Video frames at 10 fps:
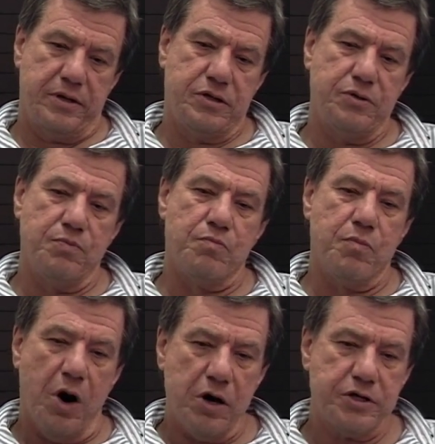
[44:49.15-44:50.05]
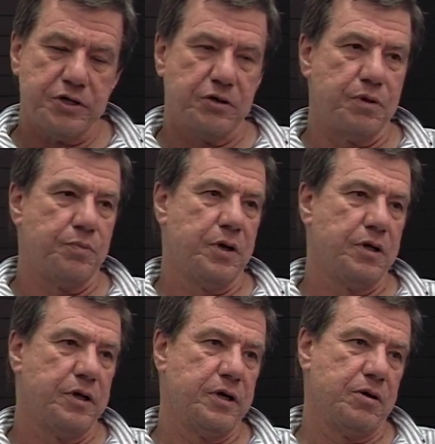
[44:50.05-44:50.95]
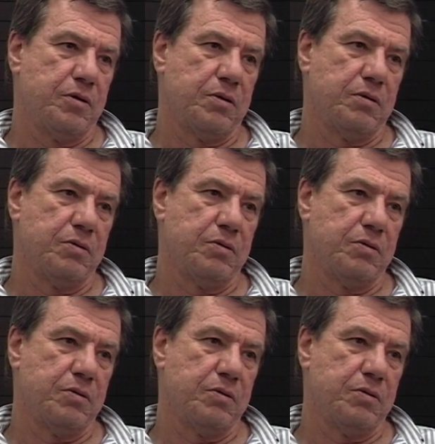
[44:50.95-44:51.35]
marshal a political